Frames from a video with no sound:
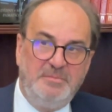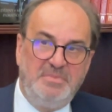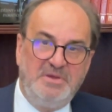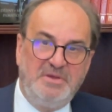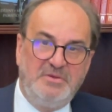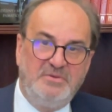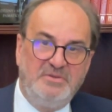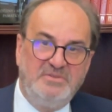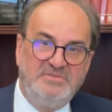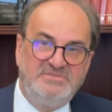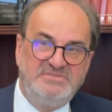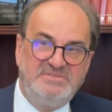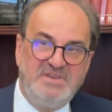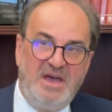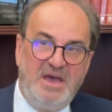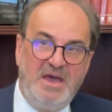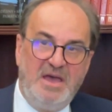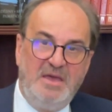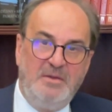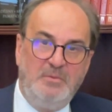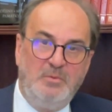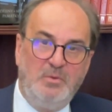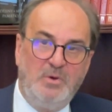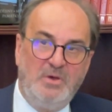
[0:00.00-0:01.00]
because
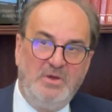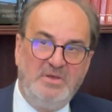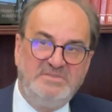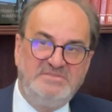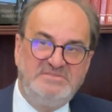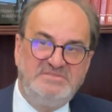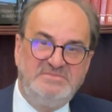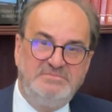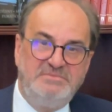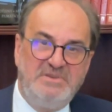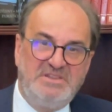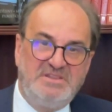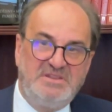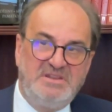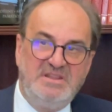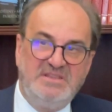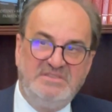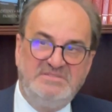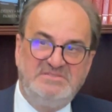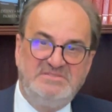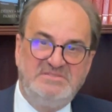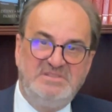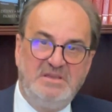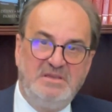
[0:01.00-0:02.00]
I was
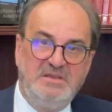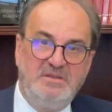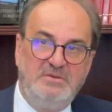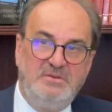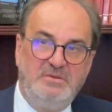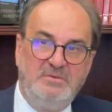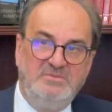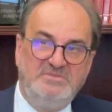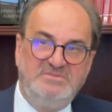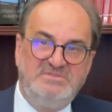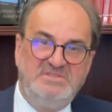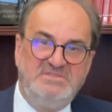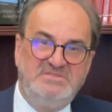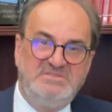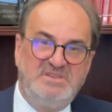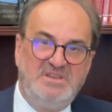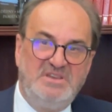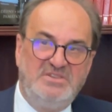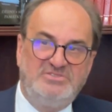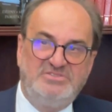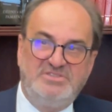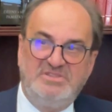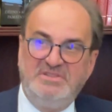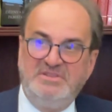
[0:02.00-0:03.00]
witnessing those
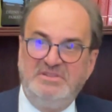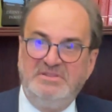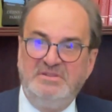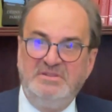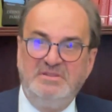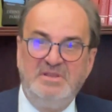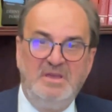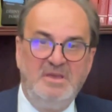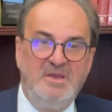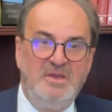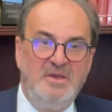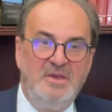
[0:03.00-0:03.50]
discussions